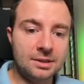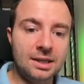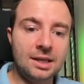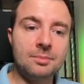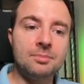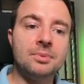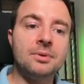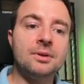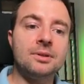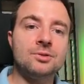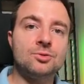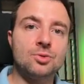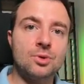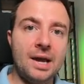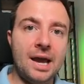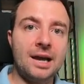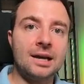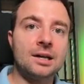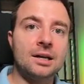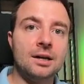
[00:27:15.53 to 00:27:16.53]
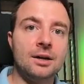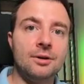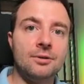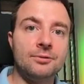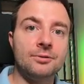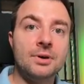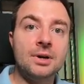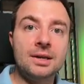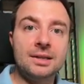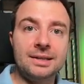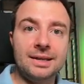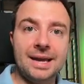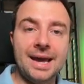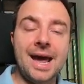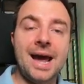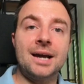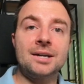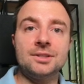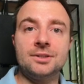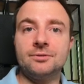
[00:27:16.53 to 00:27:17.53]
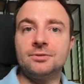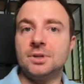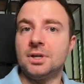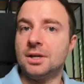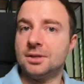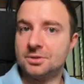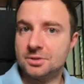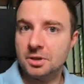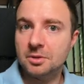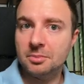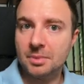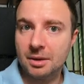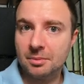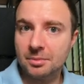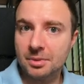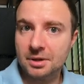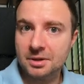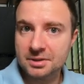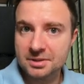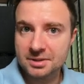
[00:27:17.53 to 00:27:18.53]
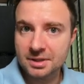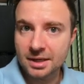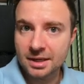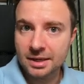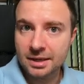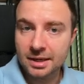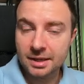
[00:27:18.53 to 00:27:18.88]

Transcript: keep track of the active cluster members